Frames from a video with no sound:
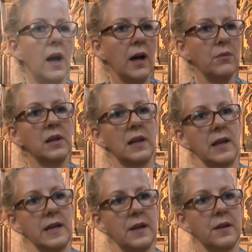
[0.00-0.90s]
I would
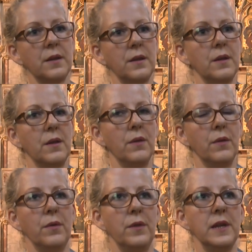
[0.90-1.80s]
like
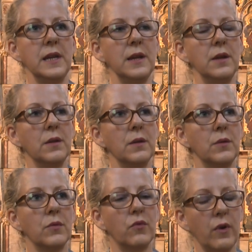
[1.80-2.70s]
the
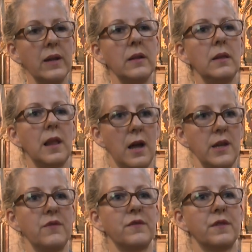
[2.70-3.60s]
real
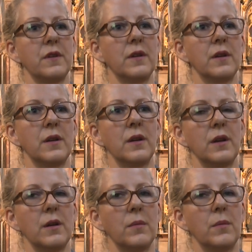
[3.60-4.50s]
life
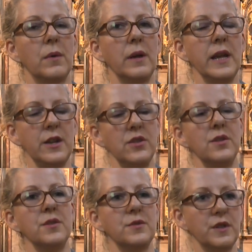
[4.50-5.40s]

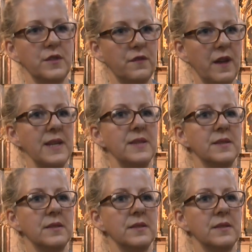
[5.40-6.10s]
issues which face